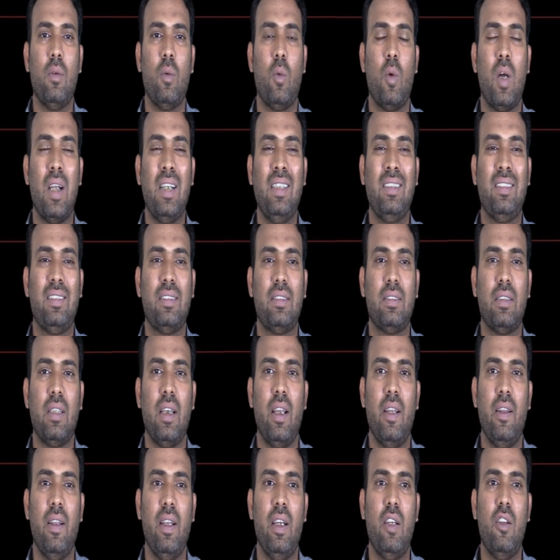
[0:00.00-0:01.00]
once
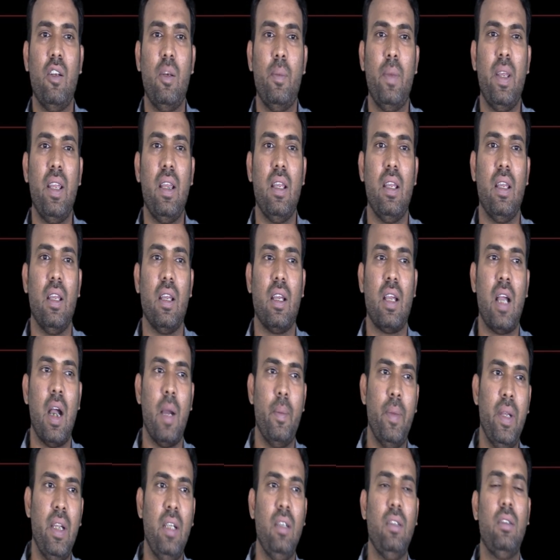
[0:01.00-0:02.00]
it will be
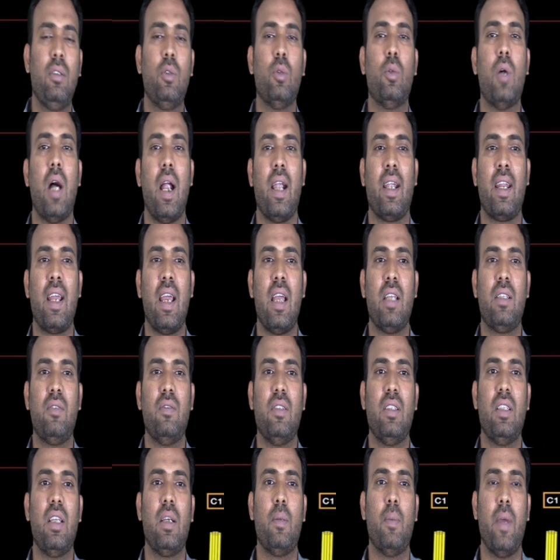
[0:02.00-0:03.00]
coming to
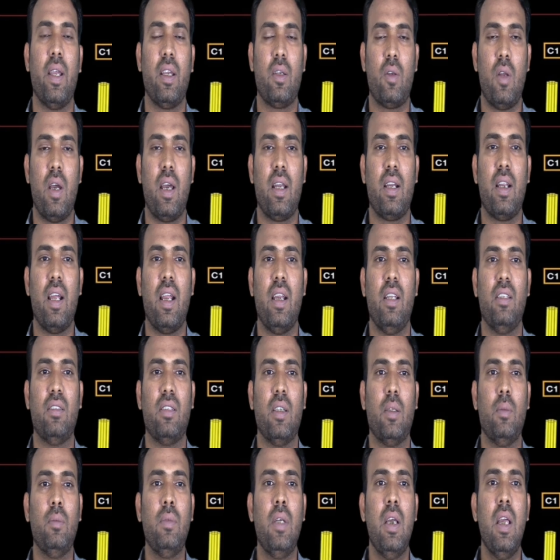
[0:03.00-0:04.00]
attach with the
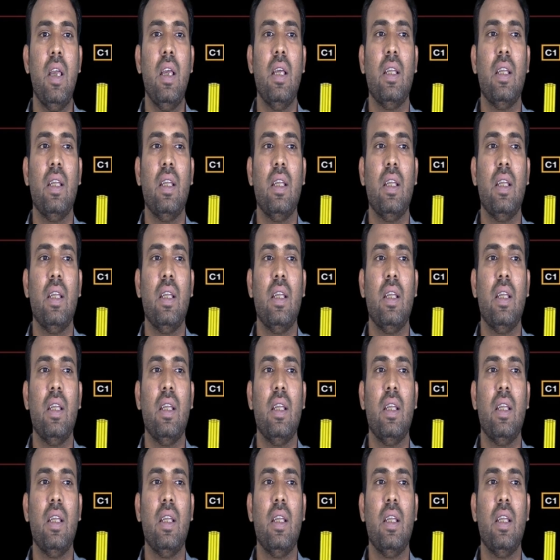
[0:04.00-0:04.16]
microorganism,